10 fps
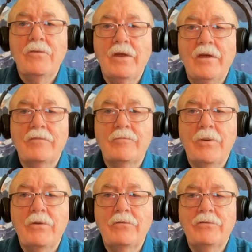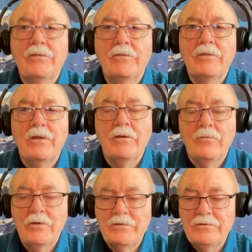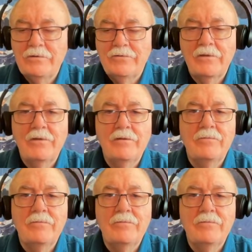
X post that I wanted you to see.